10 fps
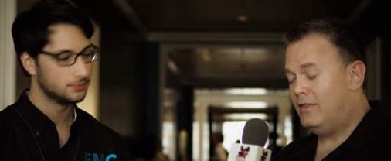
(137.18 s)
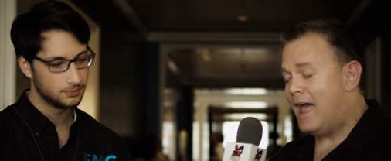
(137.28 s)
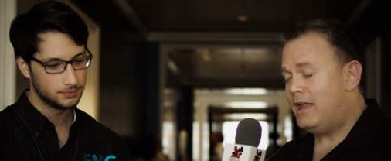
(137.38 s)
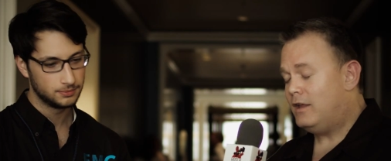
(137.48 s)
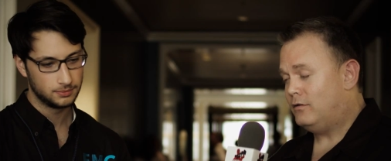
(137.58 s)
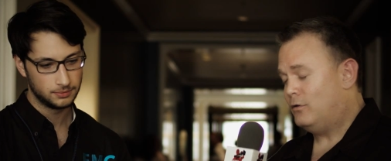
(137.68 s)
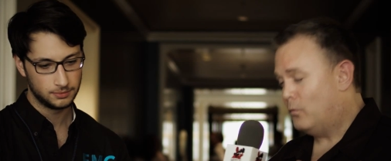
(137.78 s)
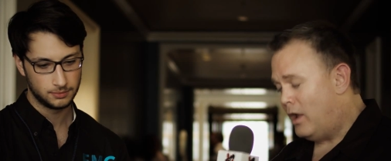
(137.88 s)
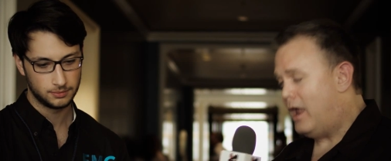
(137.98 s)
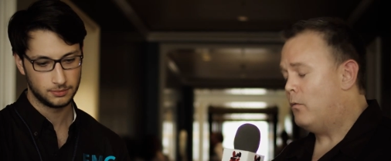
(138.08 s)
Speaker 1: that is the
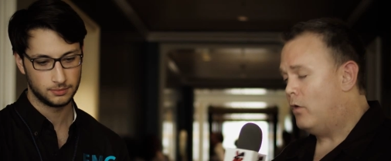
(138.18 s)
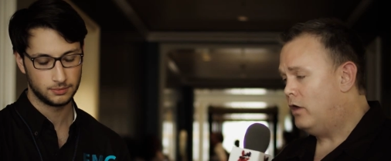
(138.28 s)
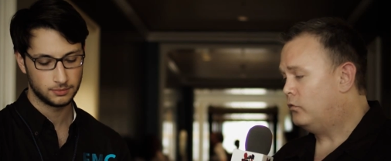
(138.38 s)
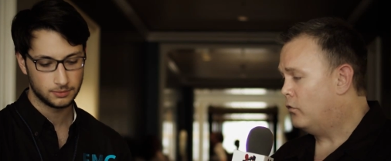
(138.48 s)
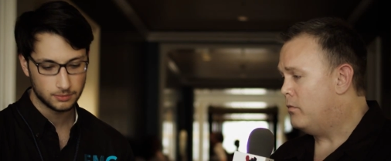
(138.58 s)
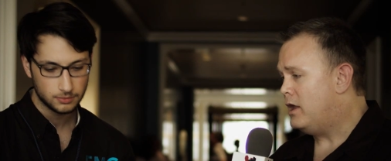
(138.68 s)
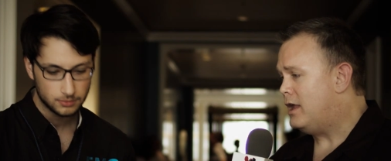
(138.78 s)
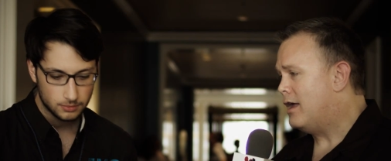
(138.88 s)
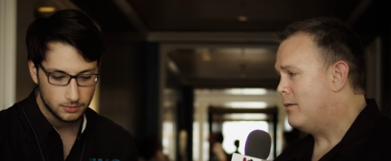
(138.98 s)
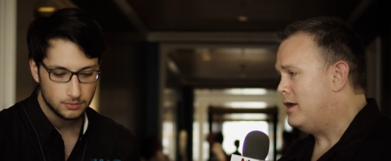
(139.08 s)
way it was for
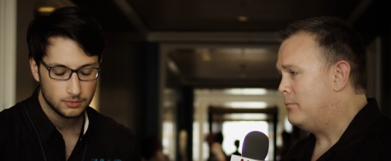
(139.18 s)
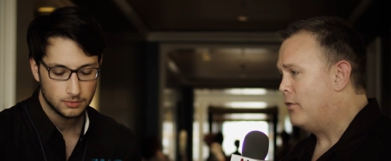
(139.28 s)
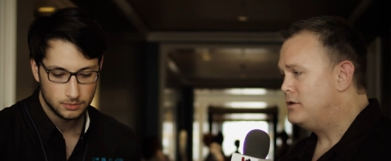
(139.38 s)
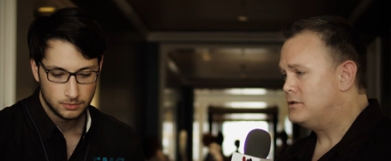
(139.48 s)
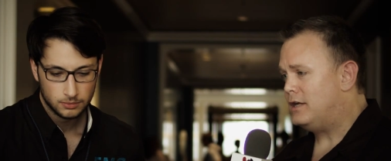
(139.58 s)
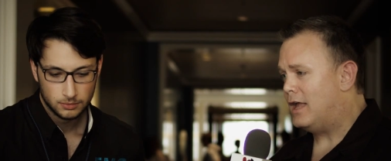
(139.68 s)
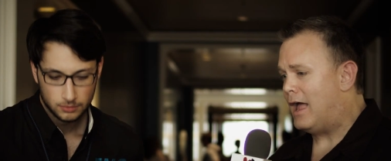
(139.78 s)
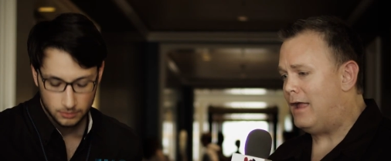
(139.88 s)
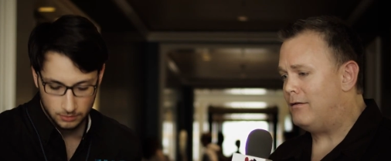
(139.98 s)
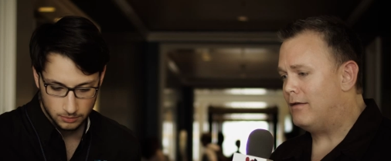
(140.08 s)
me. I mean, personally,
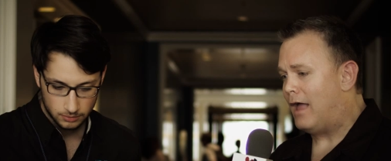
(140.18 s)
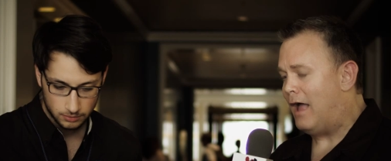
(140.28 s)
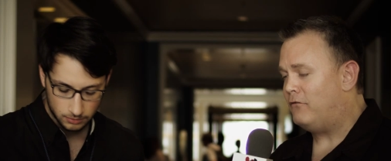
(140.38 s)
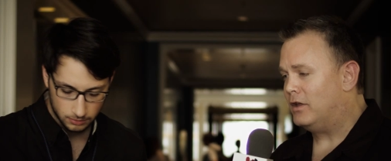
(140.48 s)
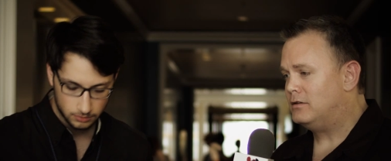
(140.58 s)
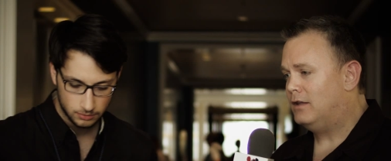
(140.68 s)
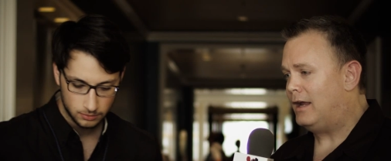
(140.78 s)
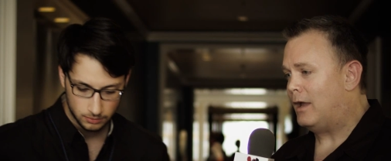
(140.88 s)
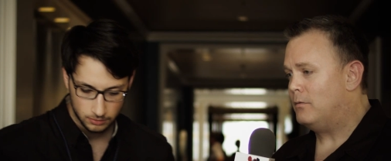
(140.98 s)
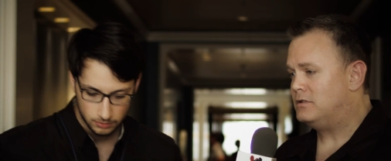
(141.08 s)
I, I felt
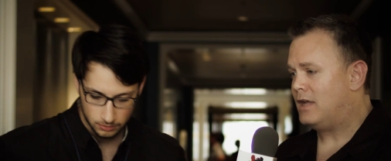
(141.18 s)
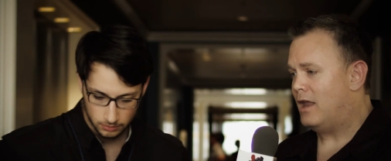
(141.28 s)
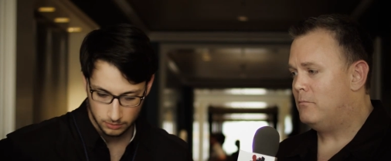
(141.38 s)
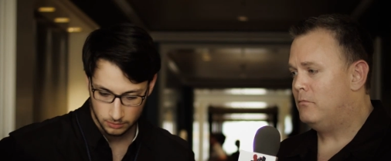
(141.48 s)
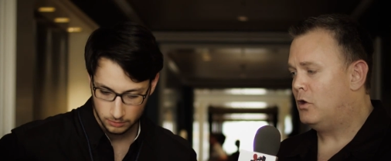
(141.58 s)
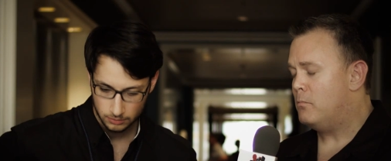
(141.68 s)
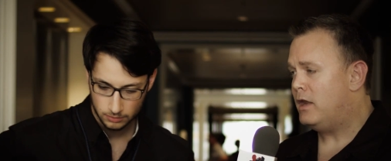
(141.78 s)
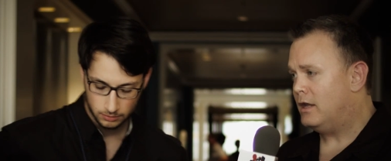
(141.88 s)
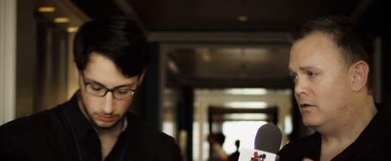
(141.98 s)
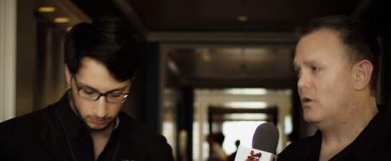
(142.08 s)
like I was kind of
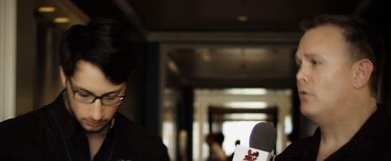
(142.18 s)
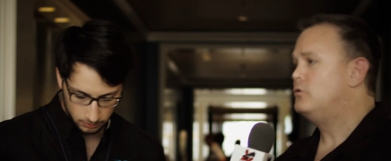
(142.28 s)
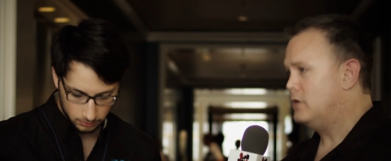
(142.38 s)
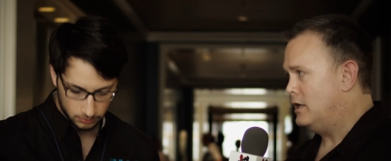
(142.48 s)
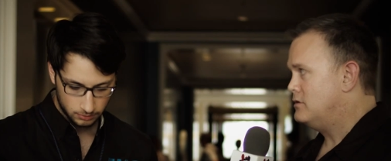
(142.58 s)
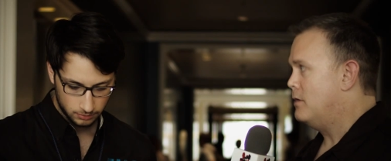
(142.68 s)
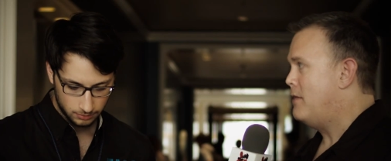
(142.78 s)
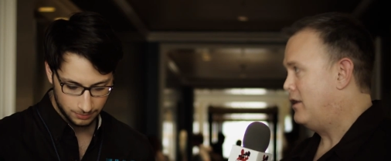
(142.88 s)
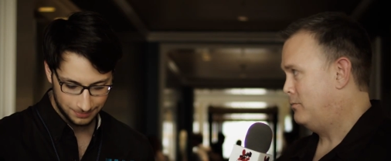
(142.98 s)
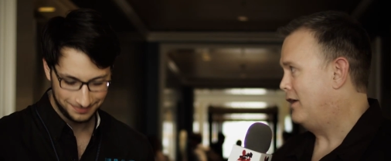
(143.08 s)
committing adultery in some
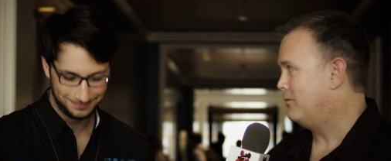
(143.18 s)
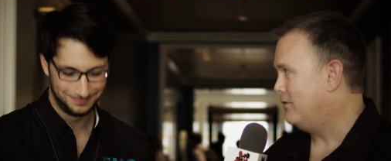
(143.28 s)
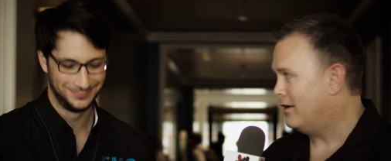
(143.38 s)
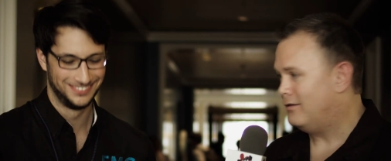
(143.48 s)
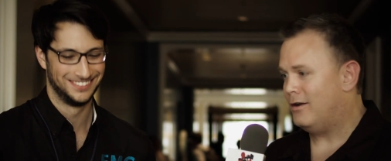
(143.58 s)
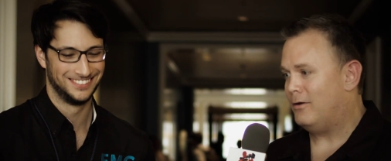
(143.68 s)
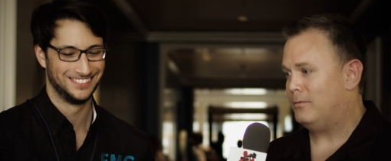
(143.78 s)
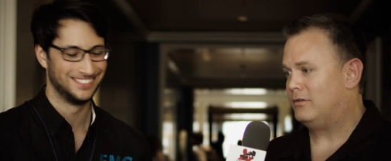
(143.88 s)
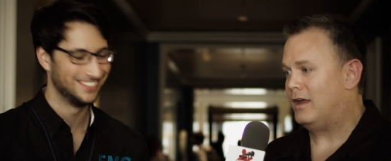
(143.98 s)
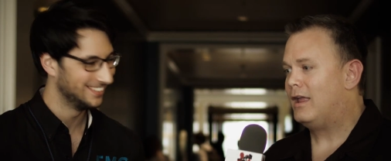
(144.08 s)
aspects because, you know, it
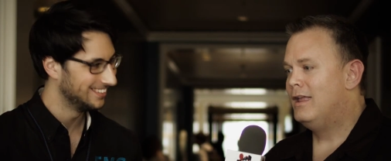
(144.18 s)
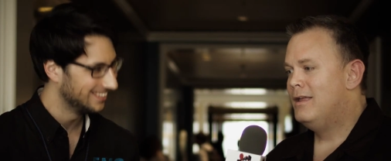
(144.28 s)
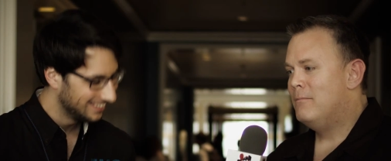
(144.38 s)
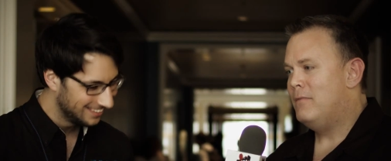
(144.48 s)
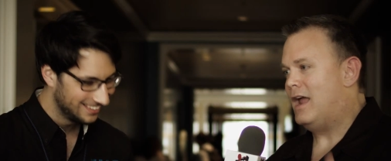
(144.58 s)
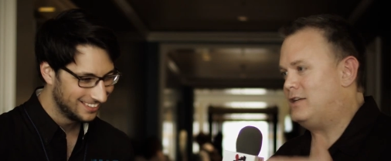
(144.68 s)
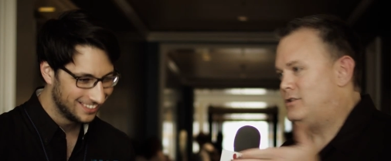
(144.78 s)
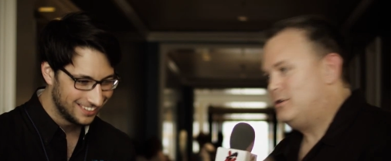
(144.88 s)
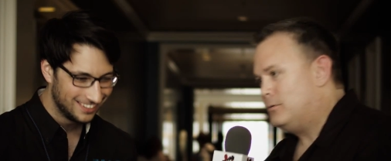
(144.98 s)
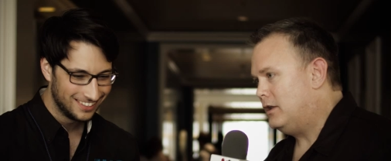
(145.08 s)
was like, man, I
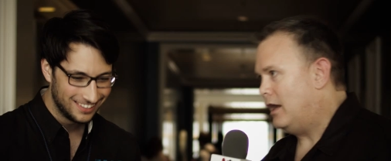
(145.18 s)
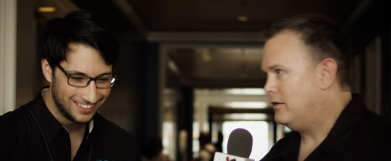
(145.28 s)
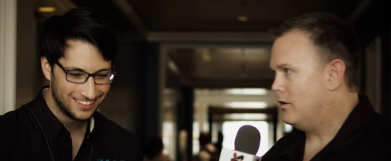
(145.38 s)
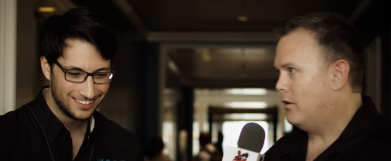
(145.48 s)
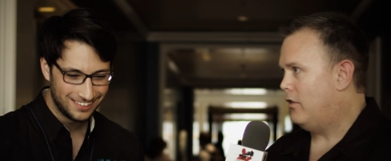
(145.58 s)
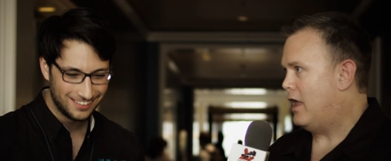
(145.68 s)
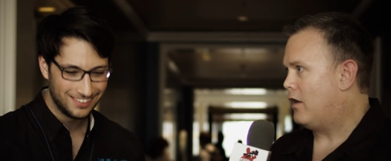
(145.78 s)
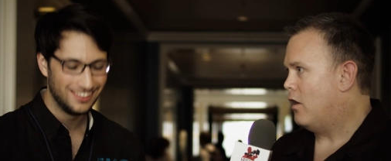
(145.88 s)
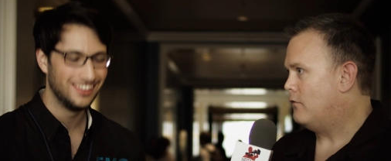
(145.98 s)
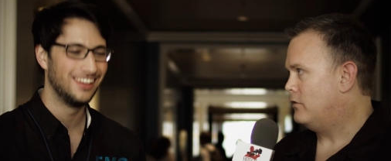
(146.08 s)
sure would like to go to that
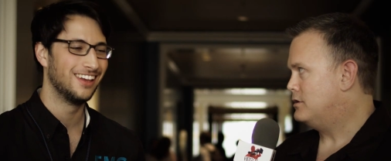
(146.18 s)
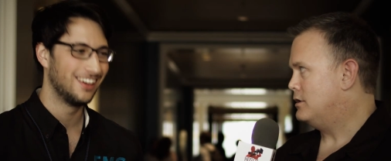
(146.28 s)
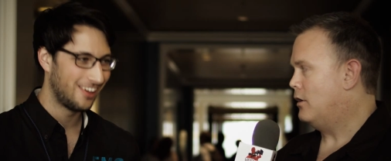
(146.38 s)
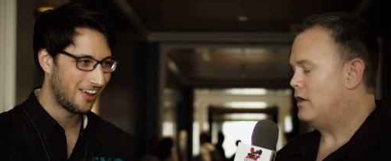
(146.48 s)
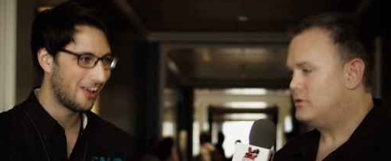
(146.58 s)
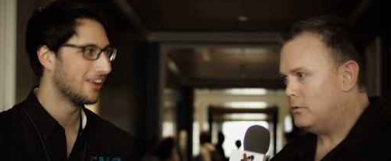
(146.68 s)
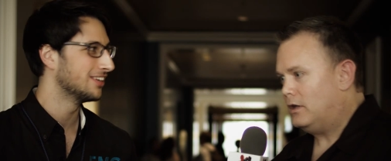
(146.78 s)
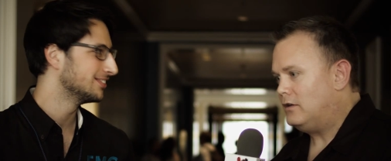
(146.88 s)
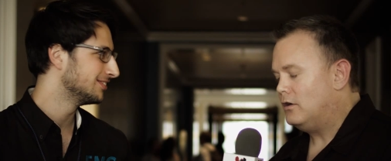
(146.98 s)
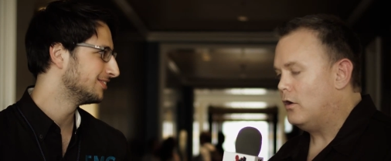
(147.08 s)
conference. You know, I sure would
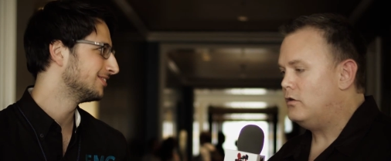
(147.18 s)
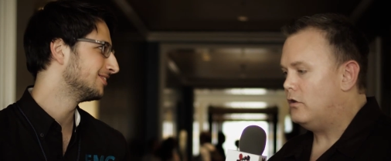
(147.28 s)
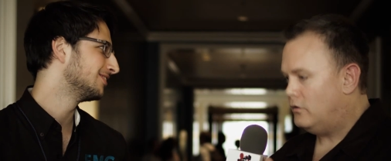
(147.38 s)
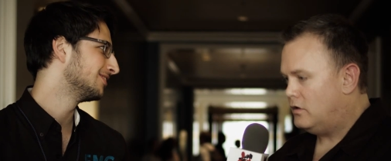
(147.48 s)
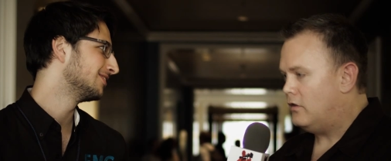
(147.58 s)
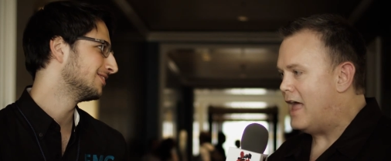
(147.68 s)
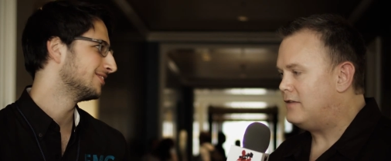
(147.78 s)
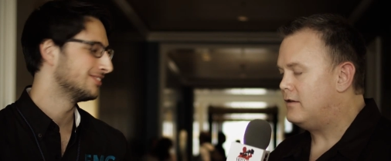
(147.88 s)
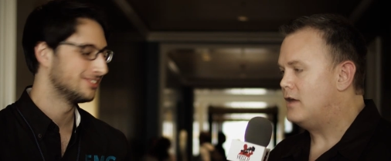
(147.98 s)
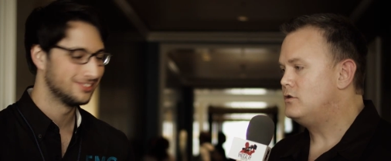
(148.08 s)
like to go to, to
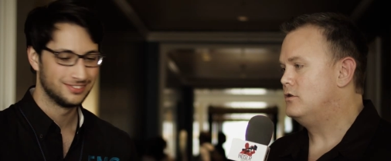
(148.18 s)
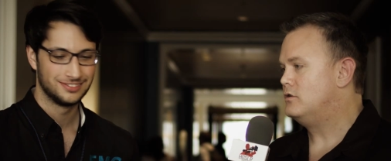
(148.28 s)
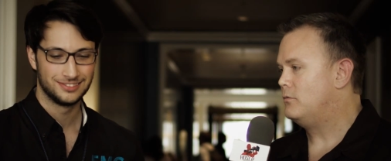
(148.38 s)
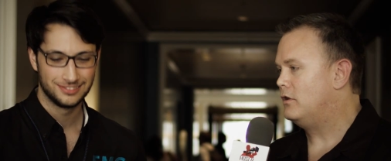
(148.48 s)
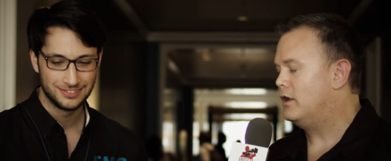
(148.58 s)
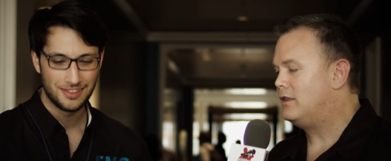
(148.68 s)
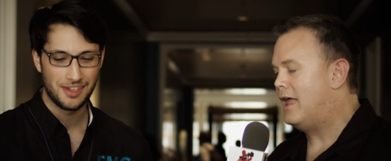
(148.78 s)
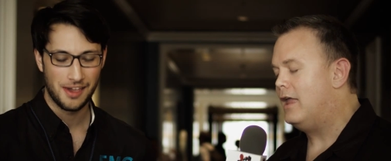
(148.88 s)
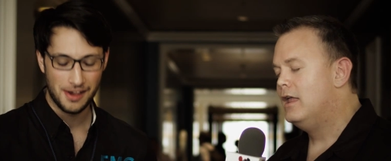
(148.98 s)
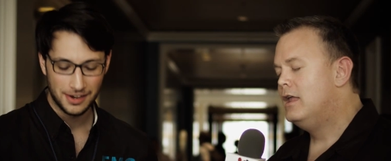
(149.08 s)
that session or something like
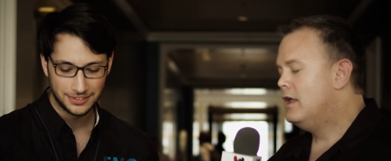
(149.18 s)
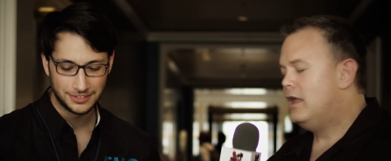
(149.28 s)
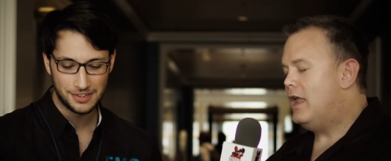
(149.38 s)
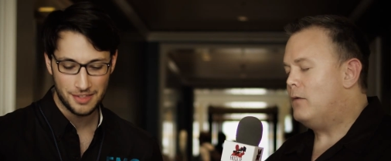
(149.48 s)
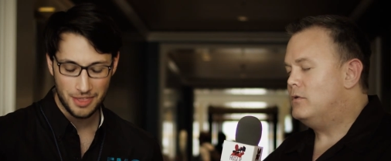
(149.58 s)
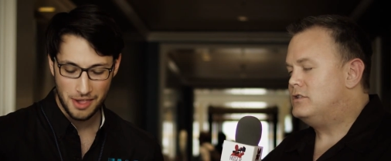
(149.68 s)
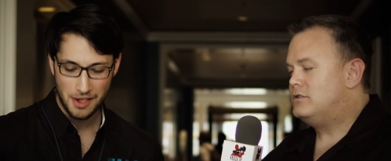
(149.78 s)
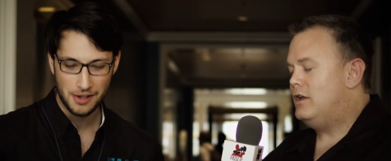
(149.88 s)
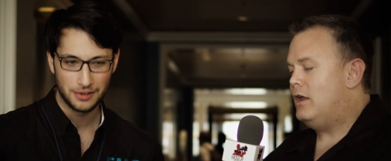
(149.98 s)
that it was